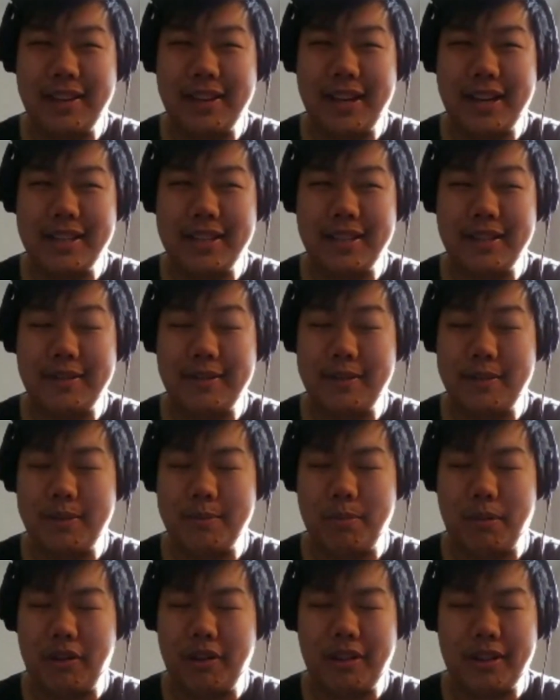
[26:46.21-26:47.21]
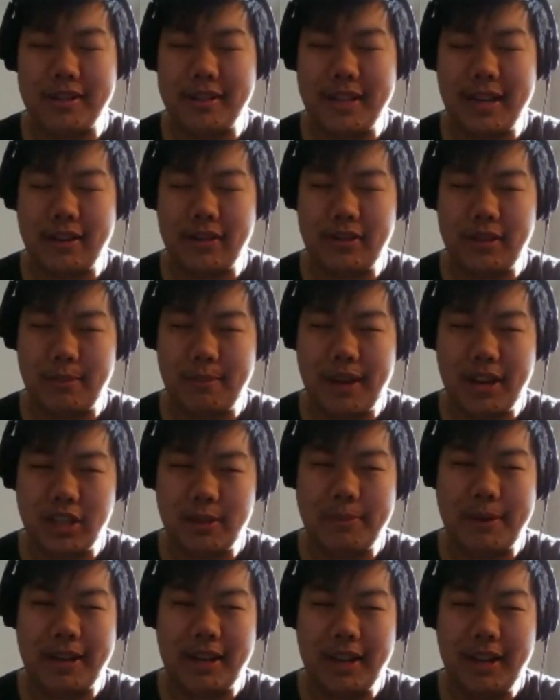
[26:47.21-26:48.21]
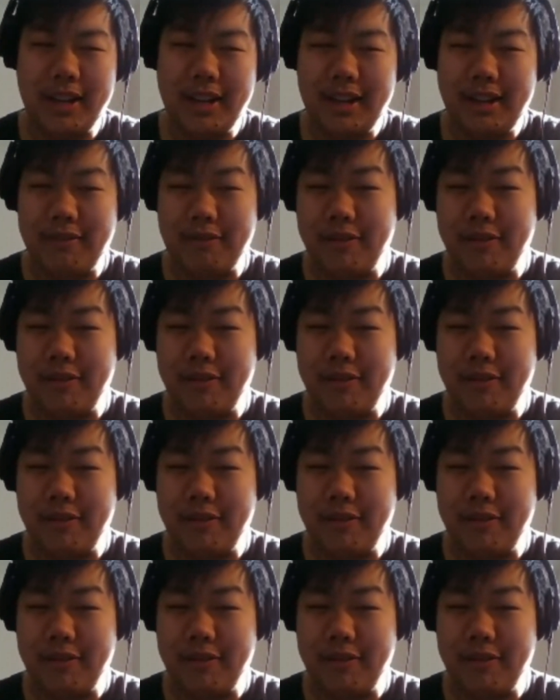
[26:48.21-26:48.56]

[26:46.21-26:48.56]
get not to boil this down too much, but